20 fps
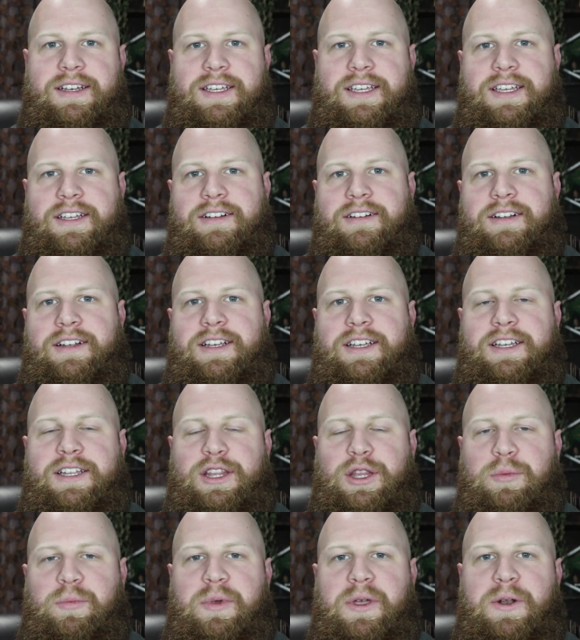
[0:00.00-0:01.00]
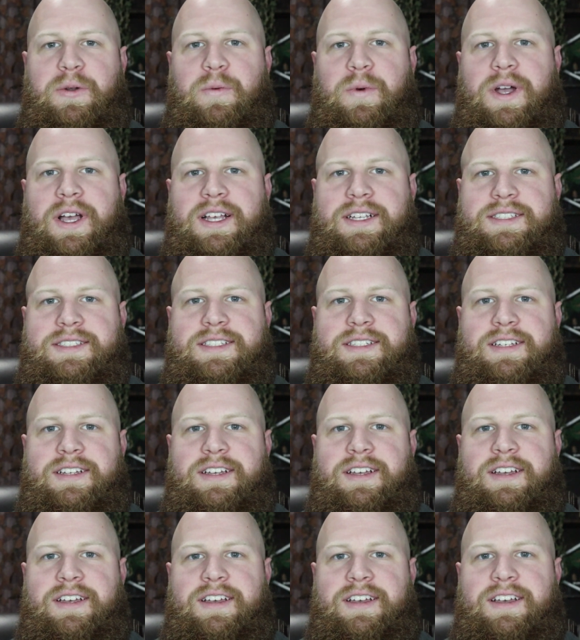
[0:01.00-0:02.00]
here in the Midwest
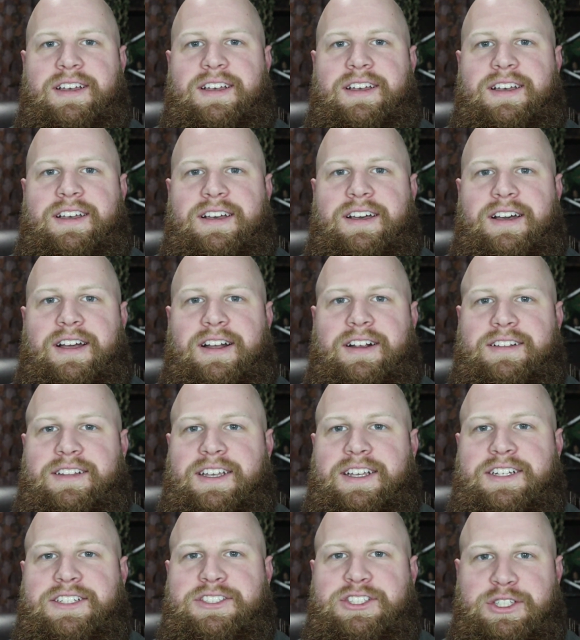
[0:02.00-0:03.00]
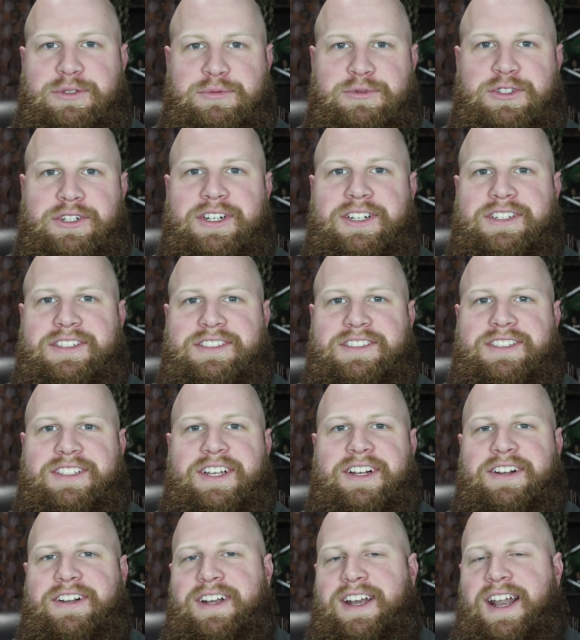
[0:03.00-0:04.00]
are like Jeep trails.
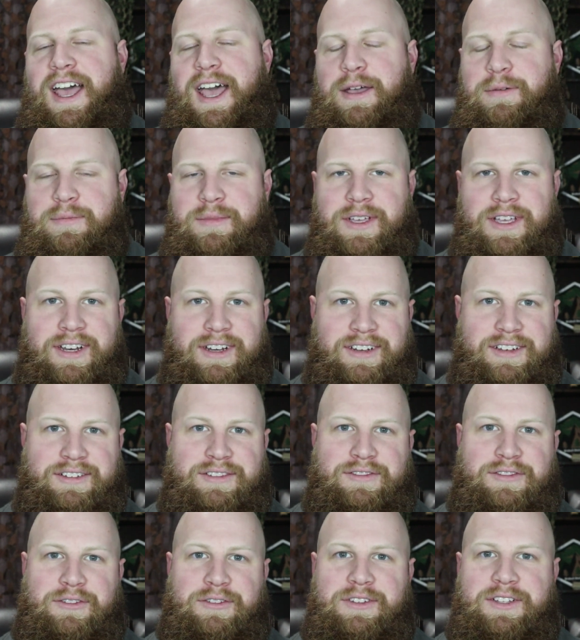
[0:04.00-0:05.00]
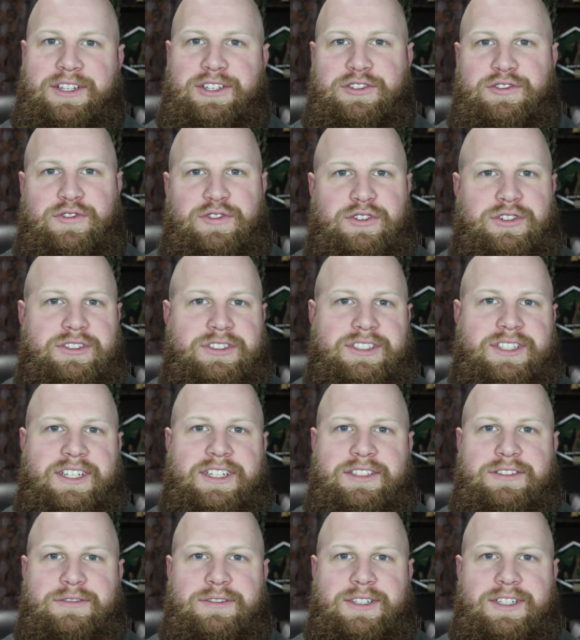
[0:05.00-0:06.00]
They're not meant for these
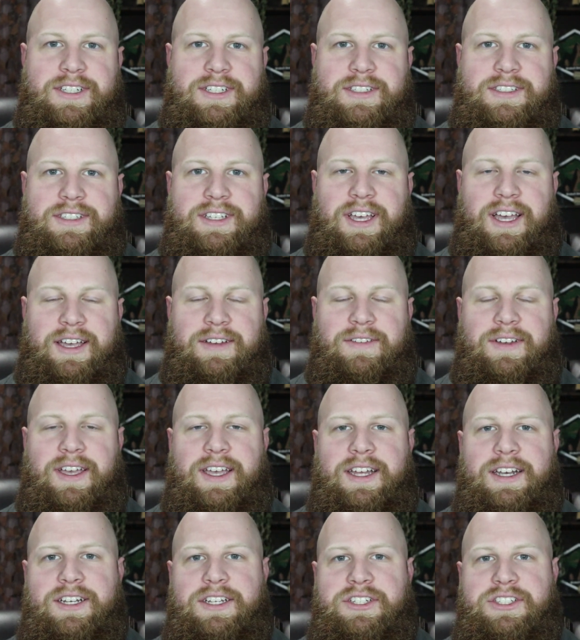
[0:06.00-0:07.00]
full-size rigs. I've had